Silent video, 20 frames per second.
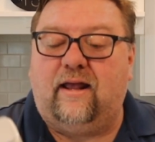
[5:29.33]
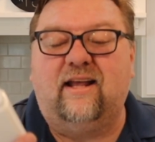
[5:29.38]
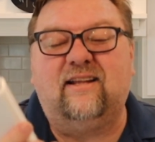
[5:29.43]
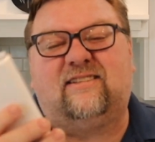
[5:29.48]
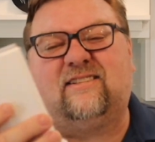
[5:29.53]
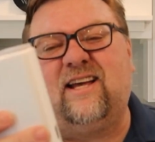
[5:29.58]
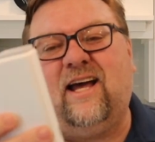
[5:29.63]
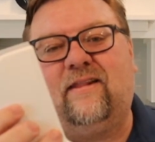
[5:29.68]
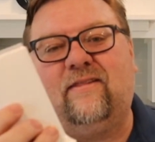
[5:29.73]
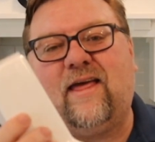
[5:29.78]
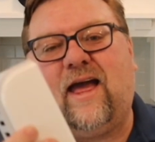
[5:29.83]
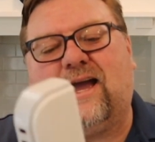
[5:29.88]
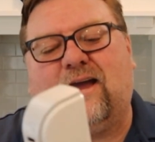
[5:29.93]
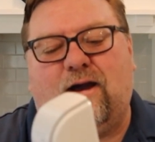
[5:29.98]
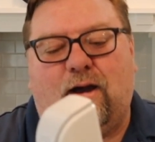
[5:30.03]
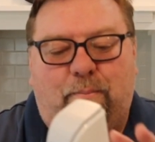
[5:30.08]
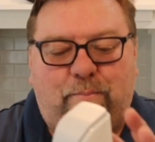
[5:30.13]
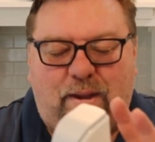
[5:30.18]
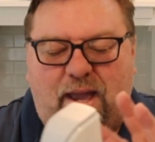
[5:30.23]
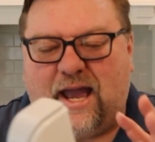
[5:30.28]
It's not that
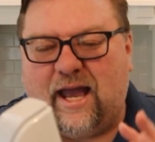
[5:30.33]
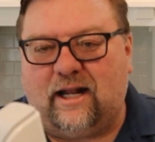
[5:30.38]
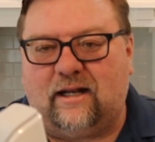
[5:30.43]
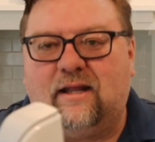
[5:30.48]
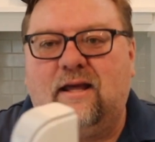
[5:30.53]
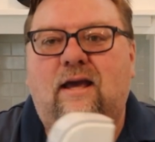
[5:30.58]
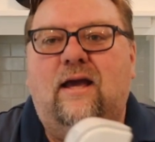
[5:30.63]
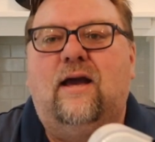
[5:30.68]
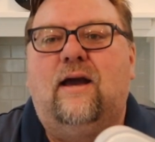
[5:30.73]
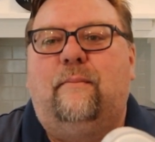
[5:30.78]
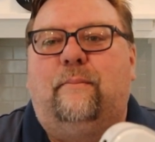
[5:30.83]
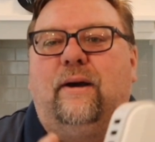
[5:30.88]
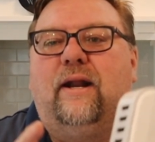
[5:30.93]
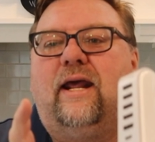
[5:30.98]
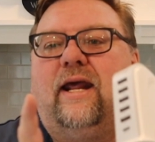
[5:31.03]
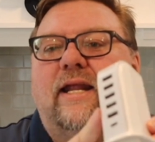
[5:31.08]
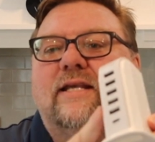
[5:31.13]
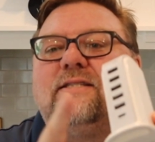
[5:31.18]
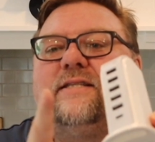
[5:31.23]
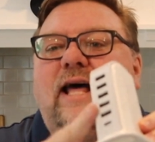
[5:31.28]
compact, but
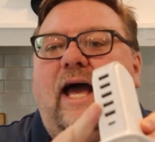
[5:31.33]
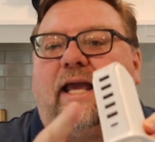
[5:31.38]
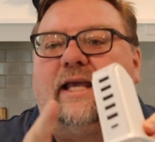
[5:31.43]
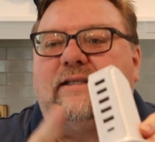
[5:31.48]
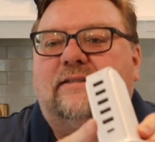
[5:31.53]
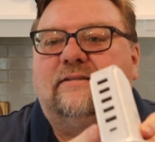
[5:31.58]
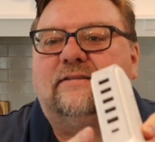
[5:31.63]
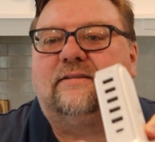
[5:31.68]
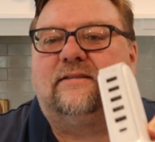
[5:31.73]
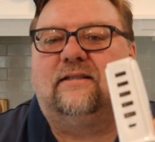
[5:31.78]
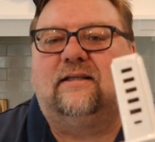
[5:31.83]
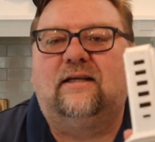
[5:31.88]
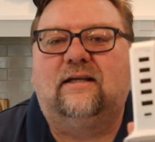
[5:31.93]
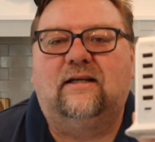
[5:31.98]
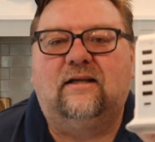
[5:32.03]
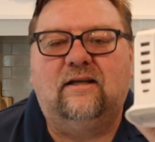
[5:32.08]
it is nice.